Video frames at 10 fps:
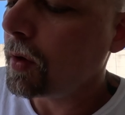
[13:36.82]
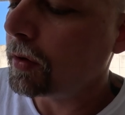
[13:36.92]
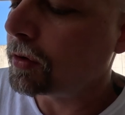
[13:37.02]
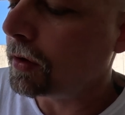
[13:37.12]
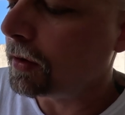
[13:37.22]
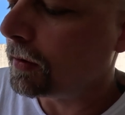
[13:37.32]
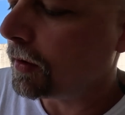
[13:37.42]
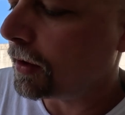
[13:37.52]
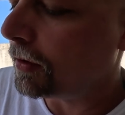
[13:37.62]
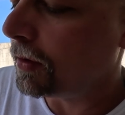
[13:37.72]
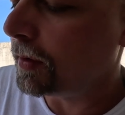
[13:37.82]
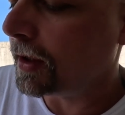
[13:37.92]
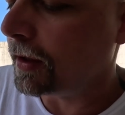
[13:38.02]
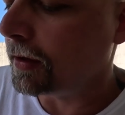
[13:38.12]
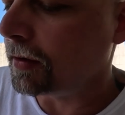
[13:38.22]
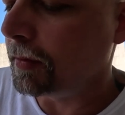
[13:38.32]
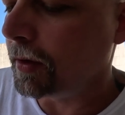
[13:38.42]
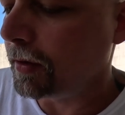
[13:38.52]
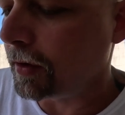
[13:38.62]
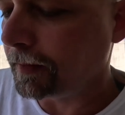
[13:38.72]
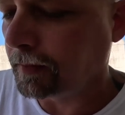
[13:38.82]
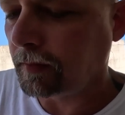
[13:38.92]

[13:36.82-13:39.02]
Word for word: Oh, it's good. I don't know what that is in the middle though.